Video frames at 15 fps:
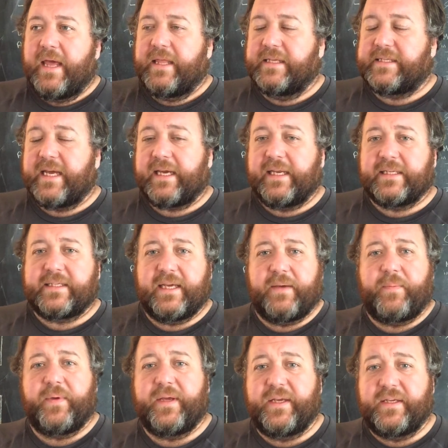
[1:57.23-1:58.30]
the second
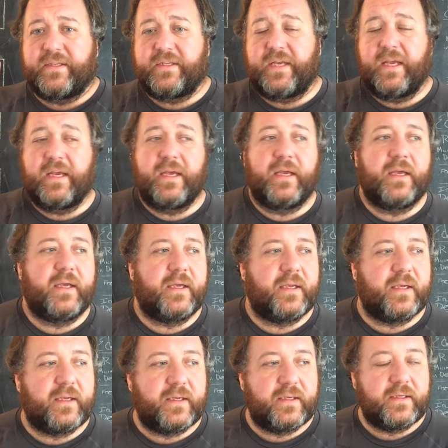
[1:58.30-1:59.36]
tip is
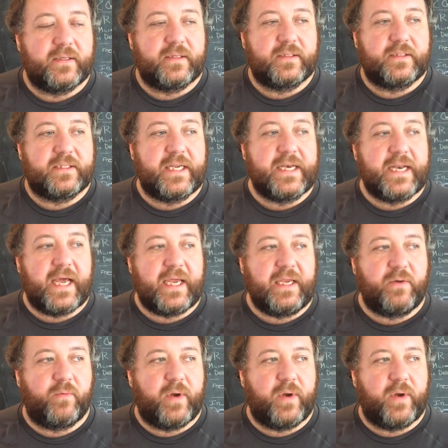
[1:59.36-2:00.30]
tonight